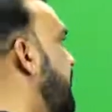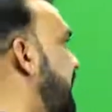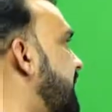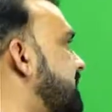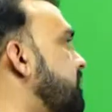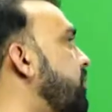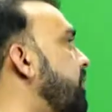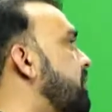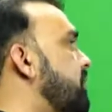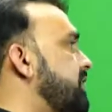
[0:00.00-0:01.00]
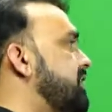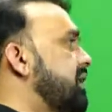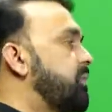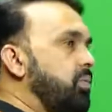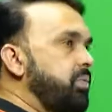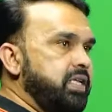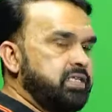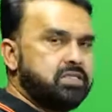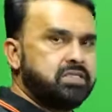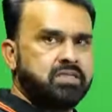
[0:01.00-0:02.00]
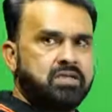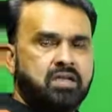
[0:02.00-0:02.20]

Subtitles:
let us move into the physical properties.